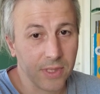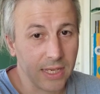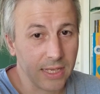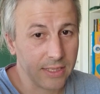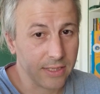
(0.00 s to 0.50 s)

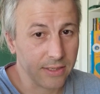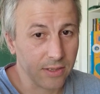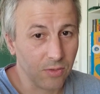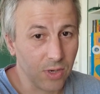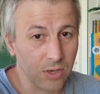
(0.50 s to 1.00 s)
that
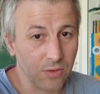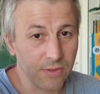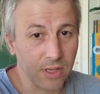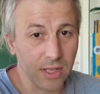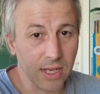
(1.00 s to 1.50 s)
one
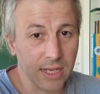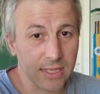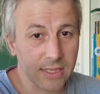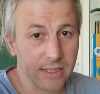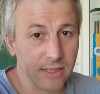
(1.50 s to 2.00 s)
of the
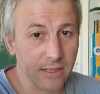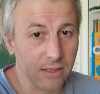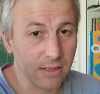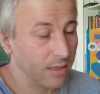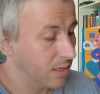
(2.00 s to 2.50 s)
last
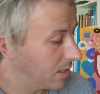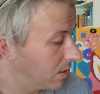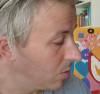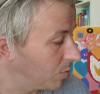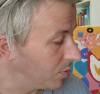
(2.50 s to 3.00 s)

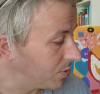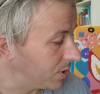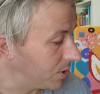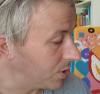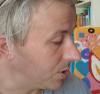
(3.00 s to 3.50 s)

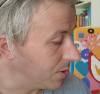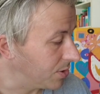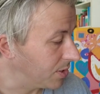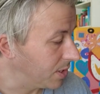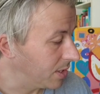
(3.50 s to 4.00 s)

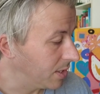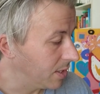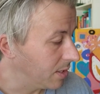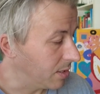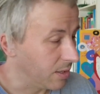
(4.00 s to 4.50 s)
opposition
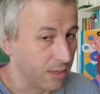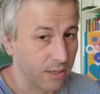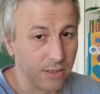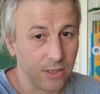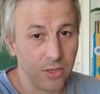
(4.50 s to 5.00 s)

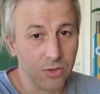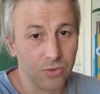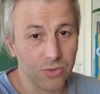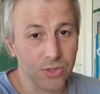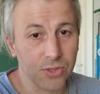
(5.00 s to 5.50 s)

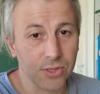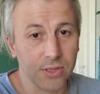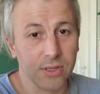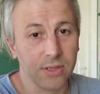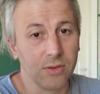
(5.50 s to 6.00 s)
news
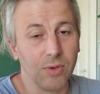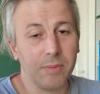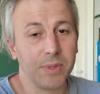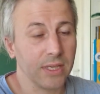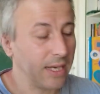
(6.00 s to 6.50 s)

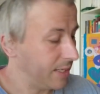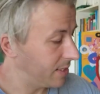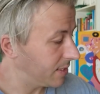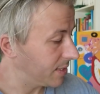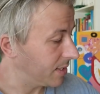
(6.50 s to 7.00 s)

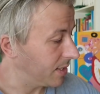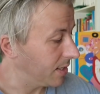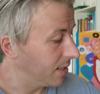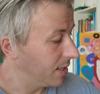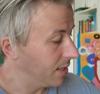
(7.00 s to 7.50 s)
websites,
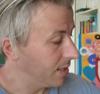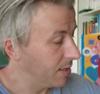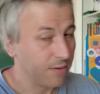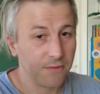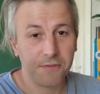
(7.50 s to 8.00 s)

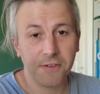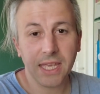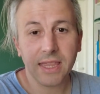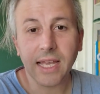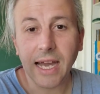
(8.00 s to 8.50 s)

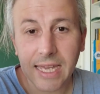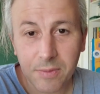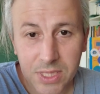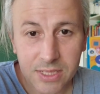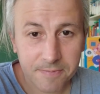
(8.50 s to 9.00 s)

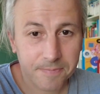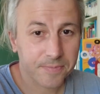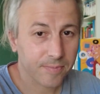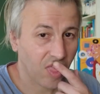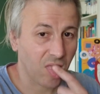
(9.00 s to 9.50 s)
V-Times,
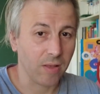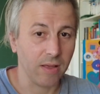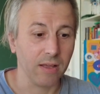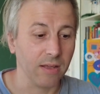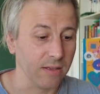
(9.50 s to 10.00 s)

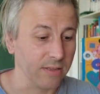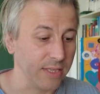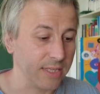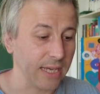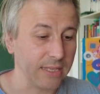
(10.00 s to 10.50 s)

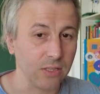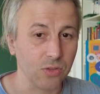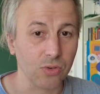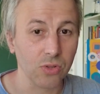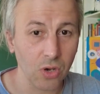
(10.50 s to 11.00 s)
decided
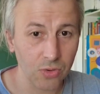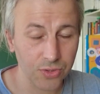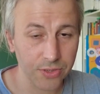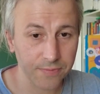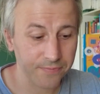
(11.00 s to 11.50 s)
to
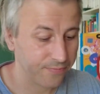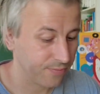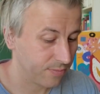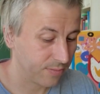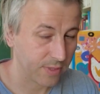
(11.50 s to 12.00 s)
close.
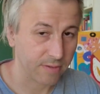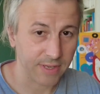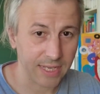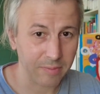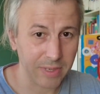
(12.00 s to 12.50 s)

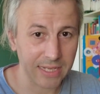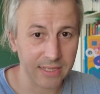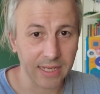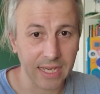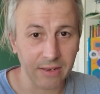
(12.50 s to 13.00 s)
Very bad
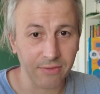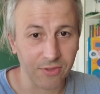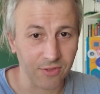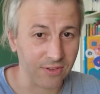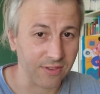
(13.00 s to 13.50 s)
sign
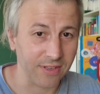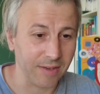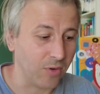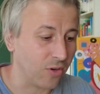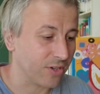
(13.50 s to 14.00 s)
for
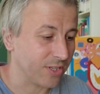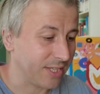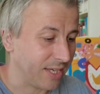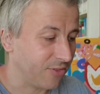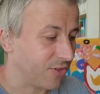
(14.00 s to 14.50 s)

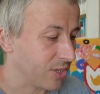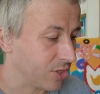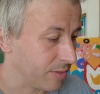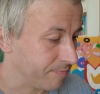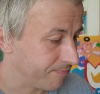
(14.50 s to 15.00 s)
democracy in
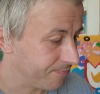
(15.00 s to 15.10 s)
Russia.